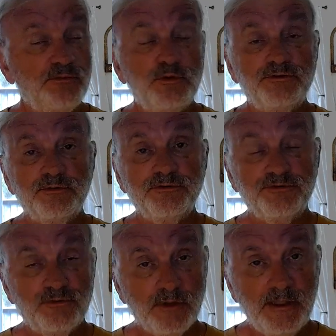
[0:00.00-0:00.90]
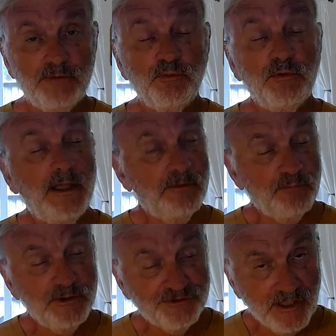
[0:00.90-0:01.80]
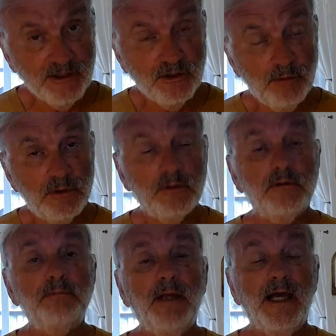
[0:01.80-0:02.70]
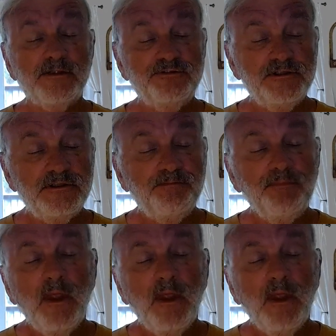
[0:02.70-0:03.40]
which was great, and recyclable packaging.